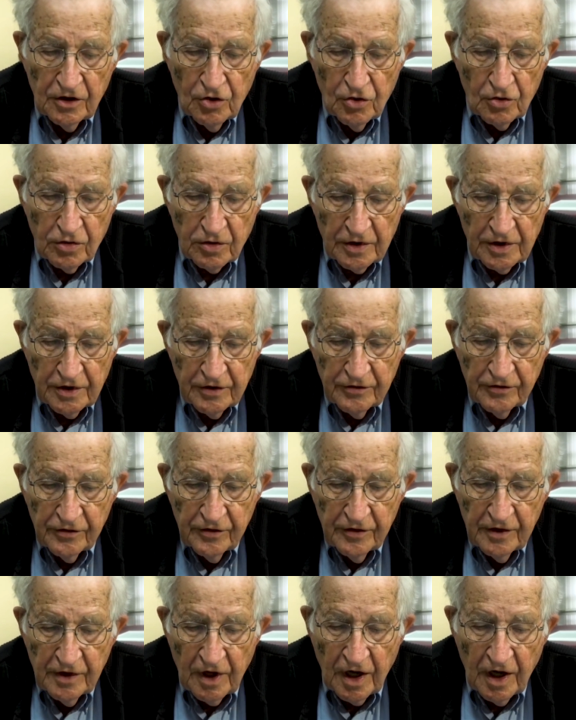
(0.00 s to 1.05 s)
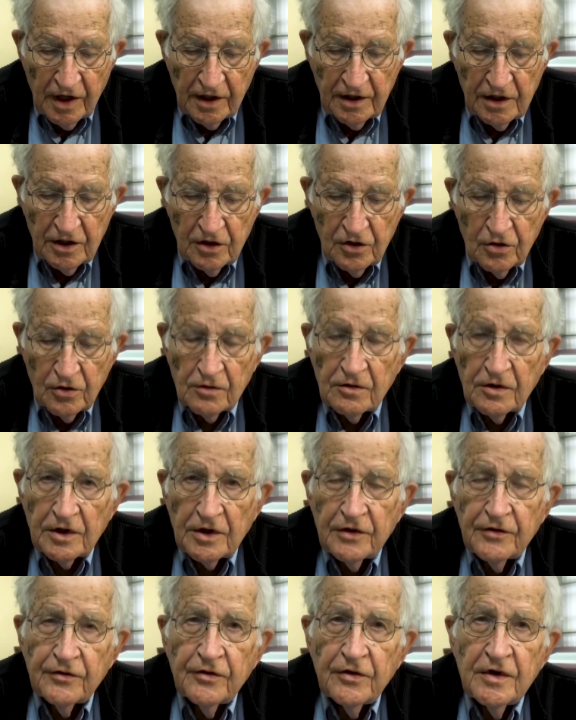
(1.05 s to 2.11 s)
Lucrative, highly
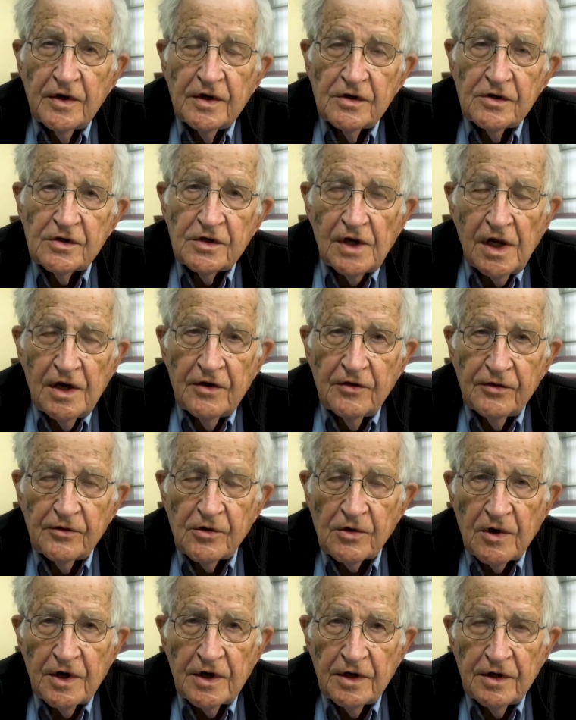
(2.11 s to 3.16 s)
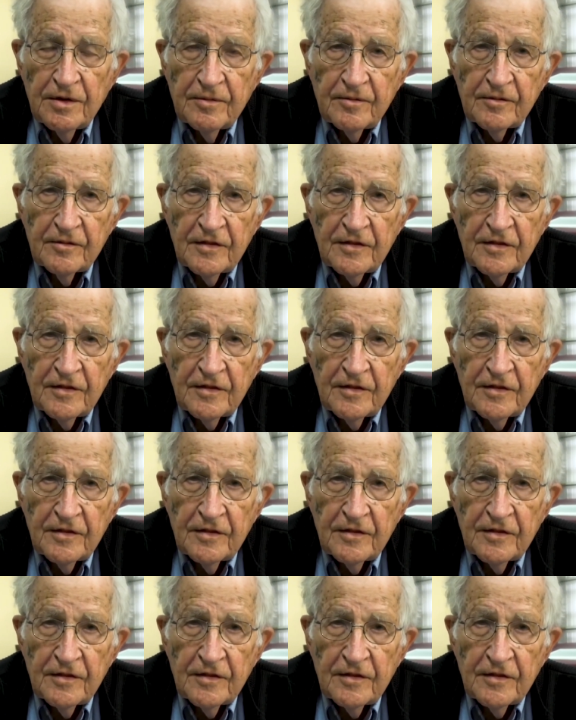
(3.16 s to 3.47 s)
lucrative slave trade.